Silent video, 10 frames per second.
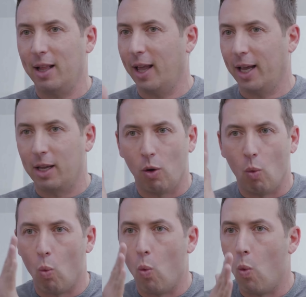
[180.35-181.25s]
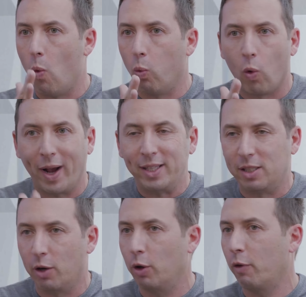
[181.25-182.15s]
not like
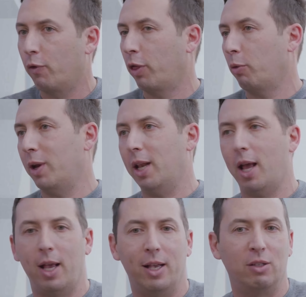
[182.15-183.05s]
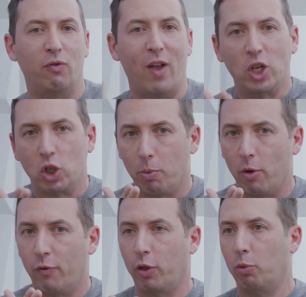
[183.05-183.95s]
rice cereal for 3 days,
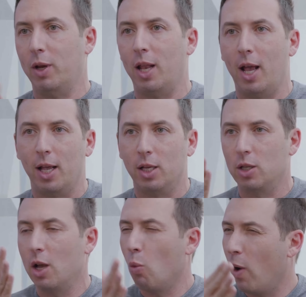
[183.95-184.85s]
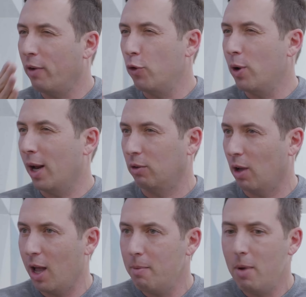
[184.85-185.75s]
vegetable for 3 days, one food at a
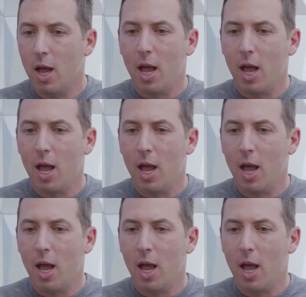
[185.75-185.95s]
time.